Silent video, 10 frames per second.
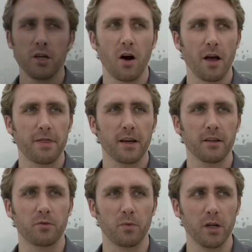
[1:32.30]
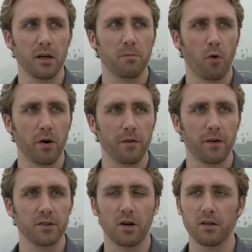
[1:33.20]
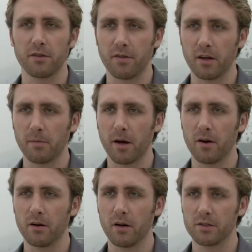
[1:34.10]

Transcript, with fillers: You know, I think it's really important for us all to think about our,